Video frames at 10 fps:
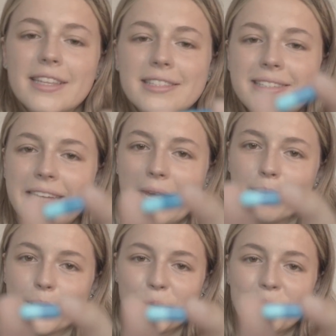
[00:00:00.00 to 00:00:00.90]
this
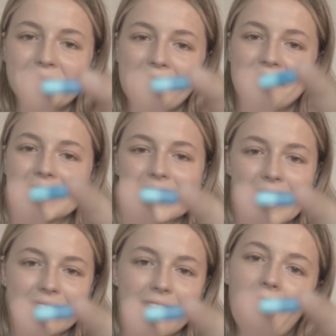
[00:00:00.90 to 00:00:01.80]
deep blue and then this
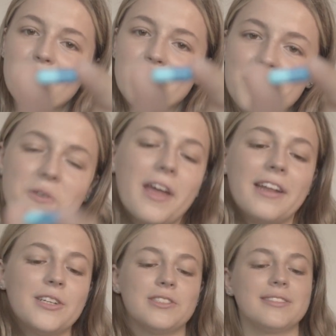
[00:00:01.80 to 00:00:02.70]
like light blue, and
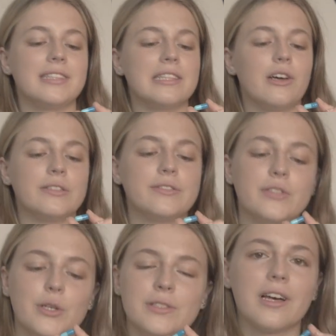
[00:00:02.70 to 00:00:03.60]
I just love
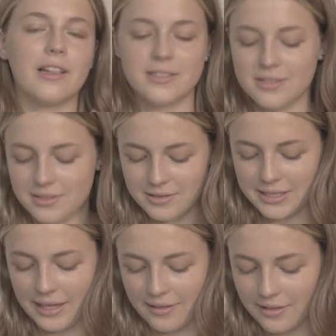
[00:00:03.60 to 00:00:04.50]
those colors
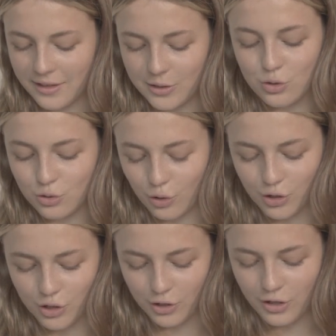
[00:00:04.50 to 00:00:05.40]
together. That's so
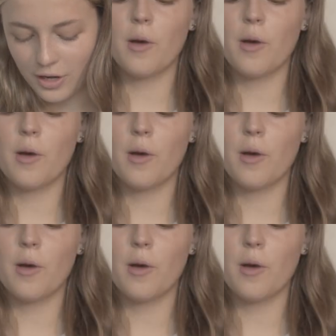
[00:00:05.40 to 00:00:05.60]
cute.